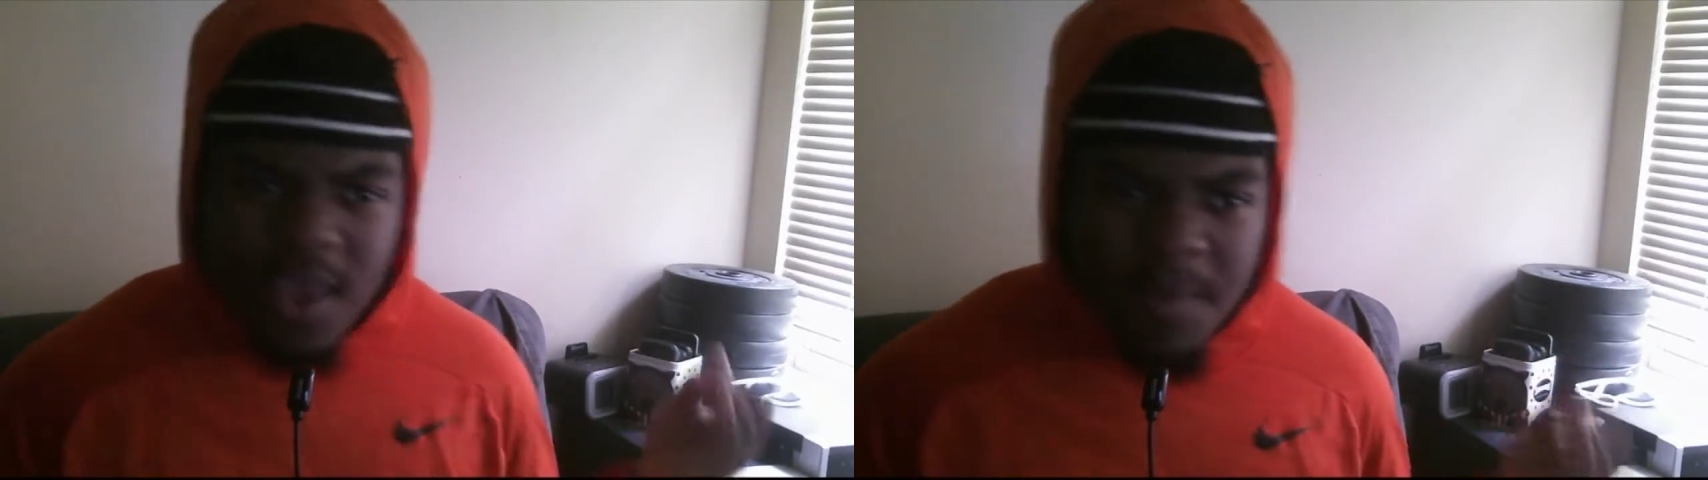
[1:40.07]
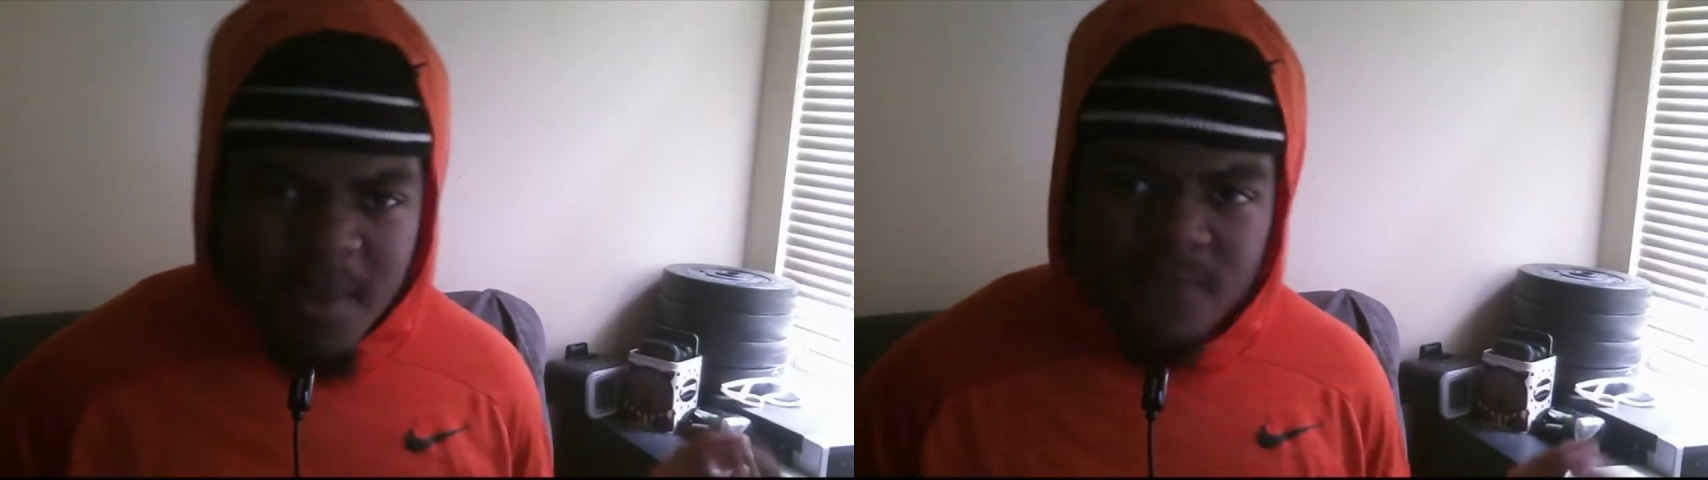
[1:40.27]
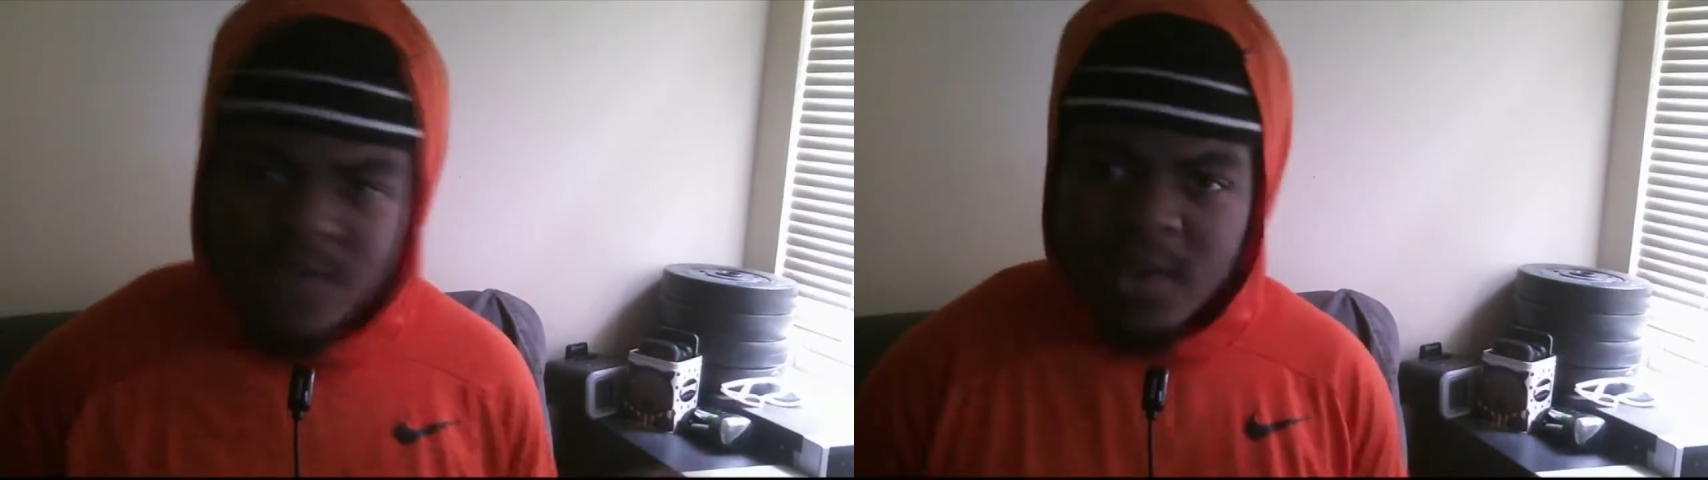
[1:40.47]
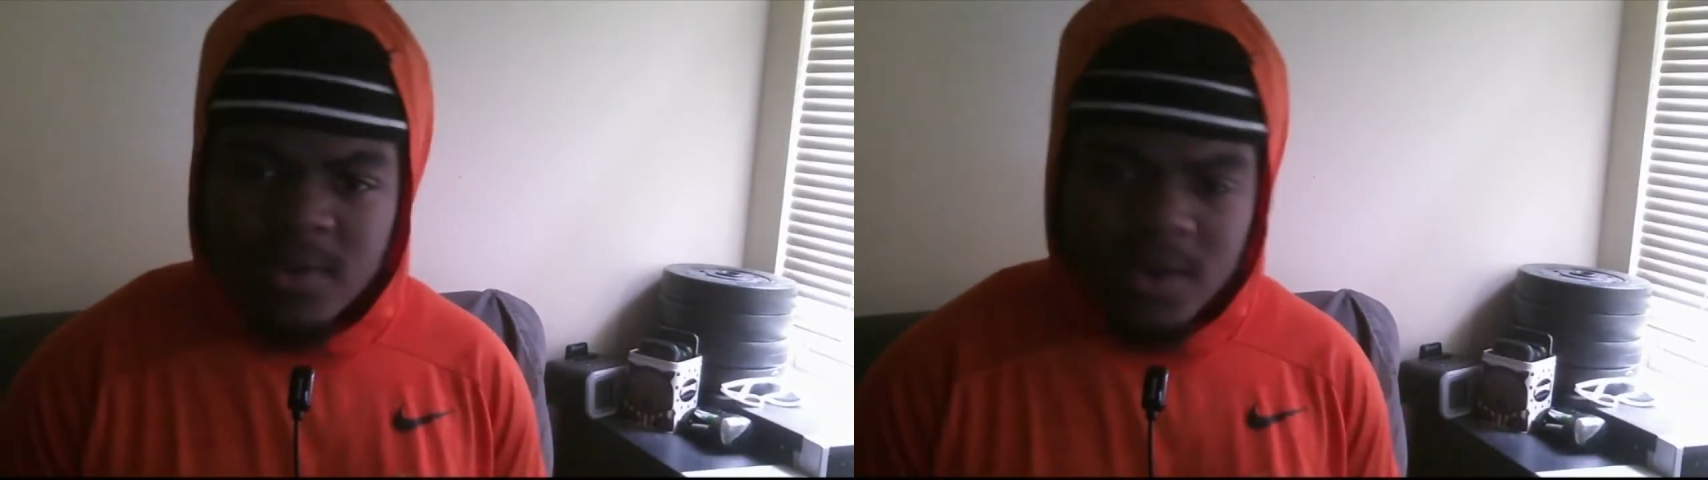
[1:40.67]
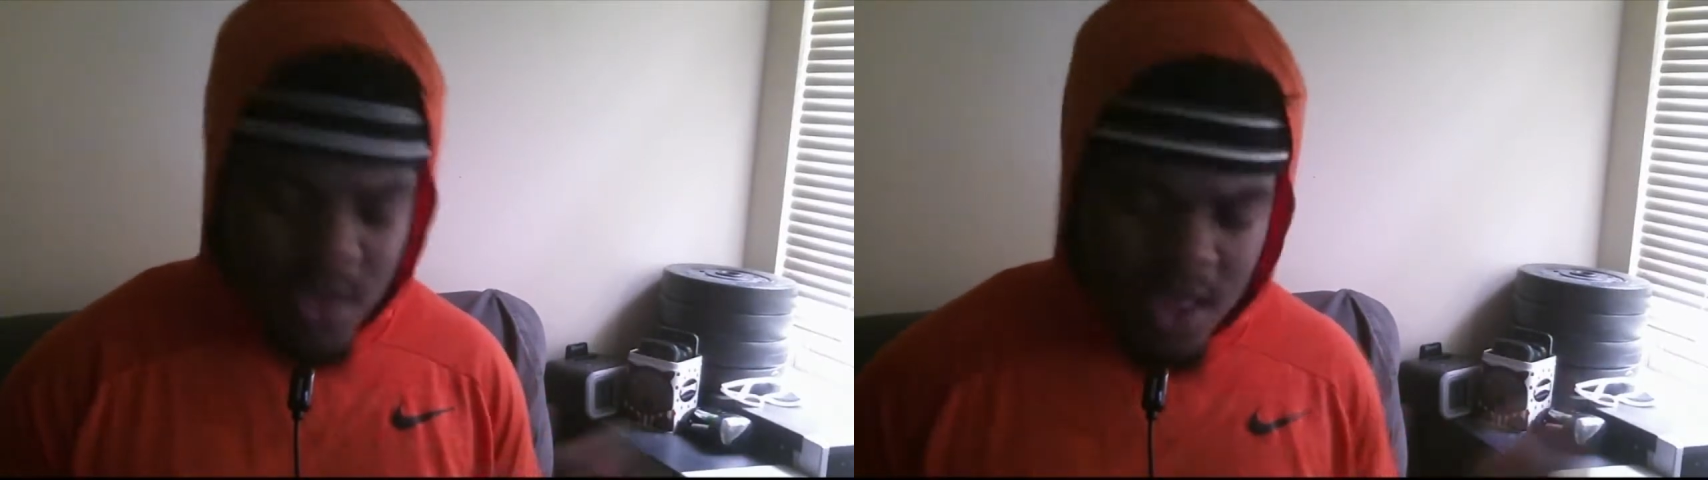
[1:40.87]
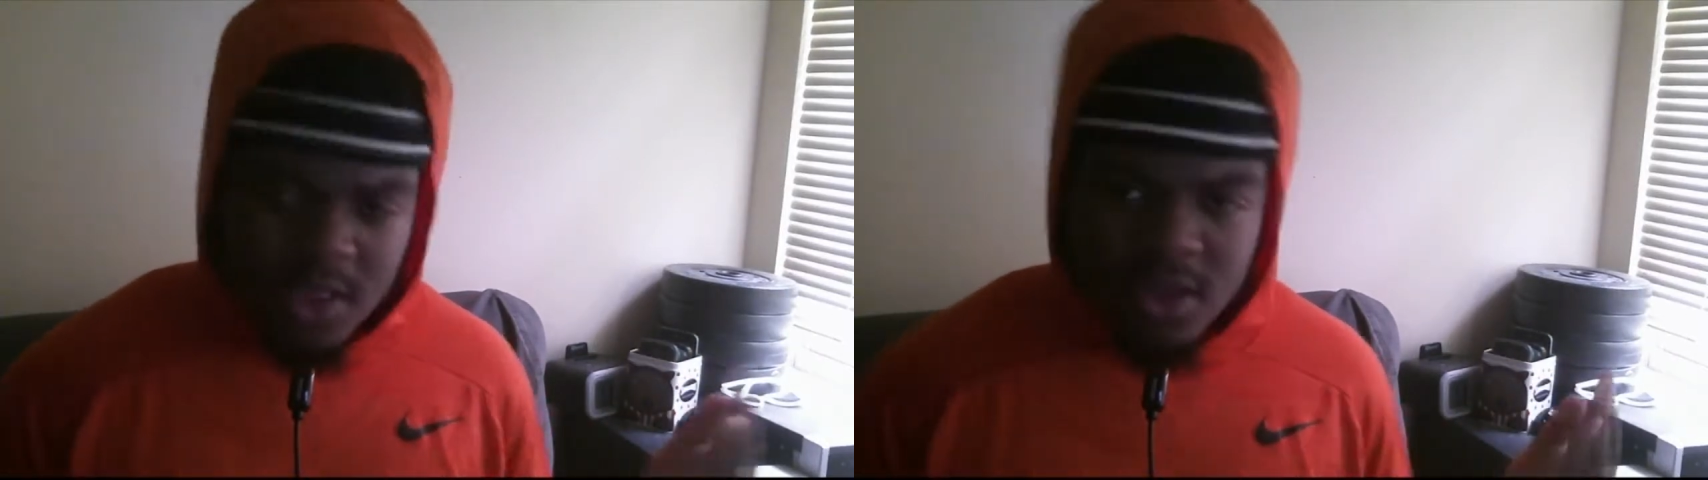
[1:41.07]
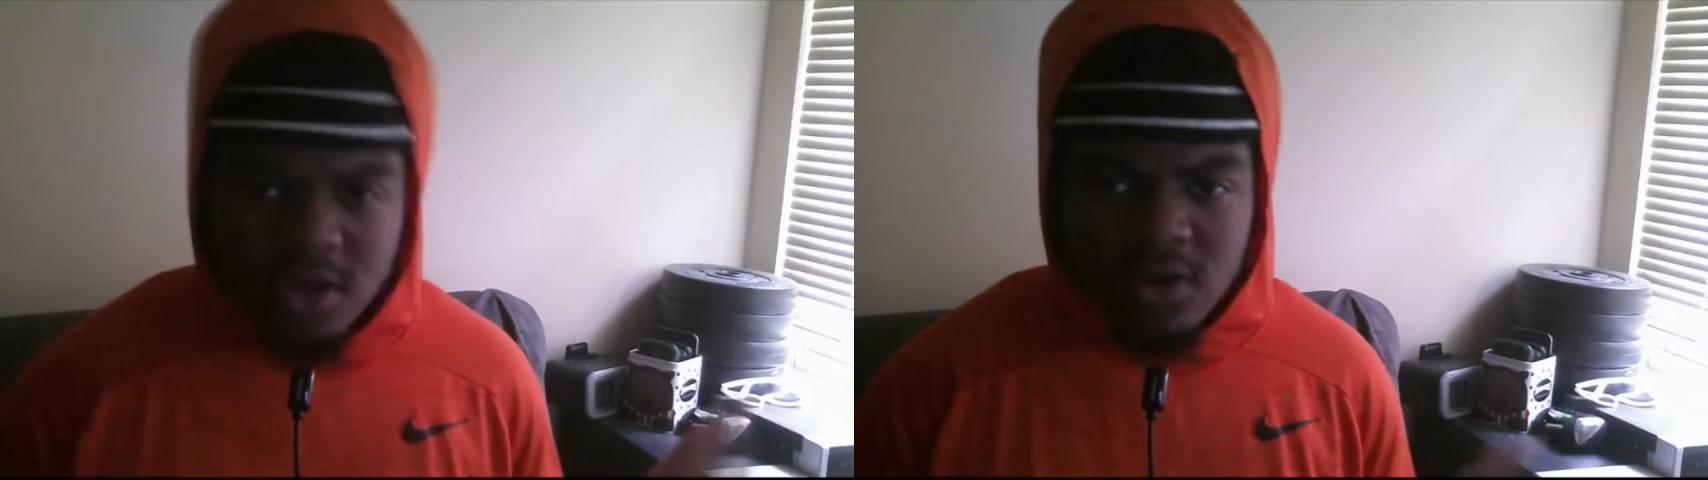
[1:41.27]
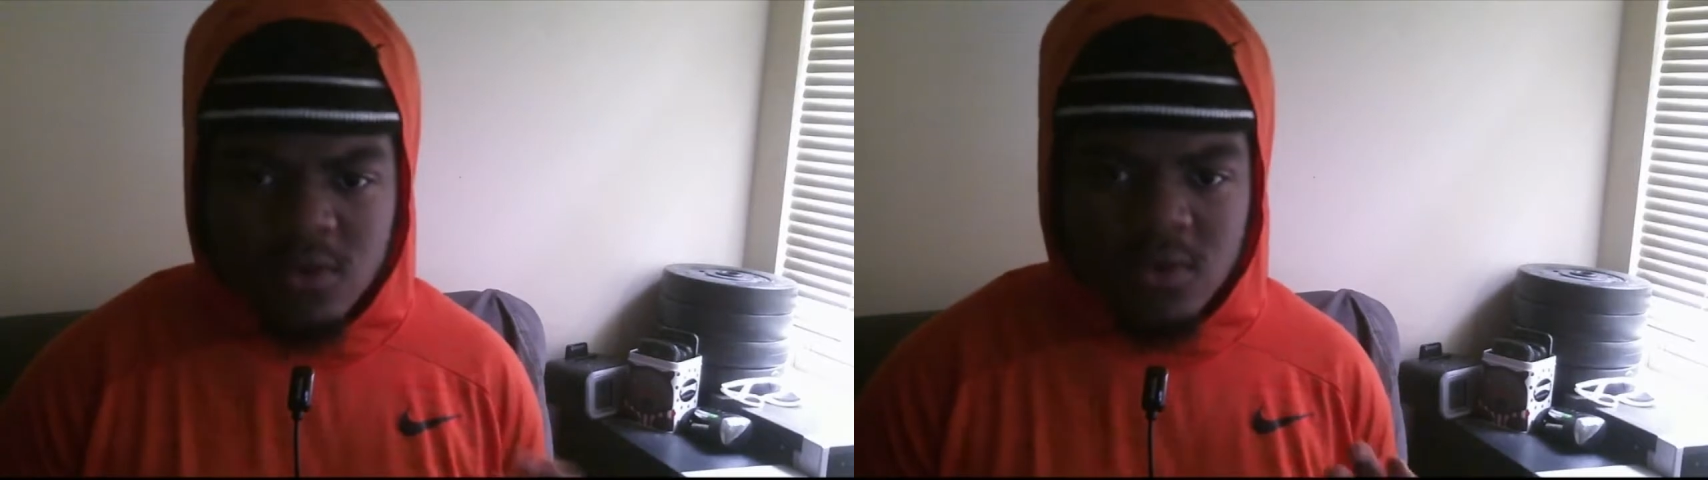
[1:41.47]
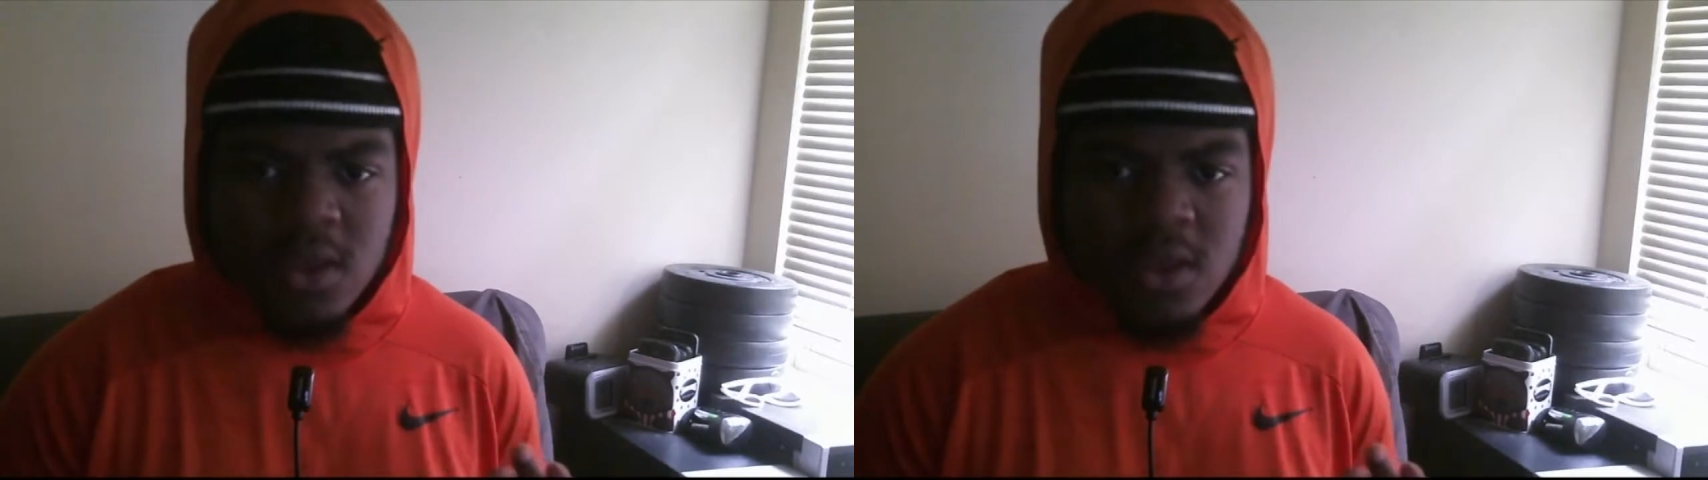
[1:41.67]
my family together, you know.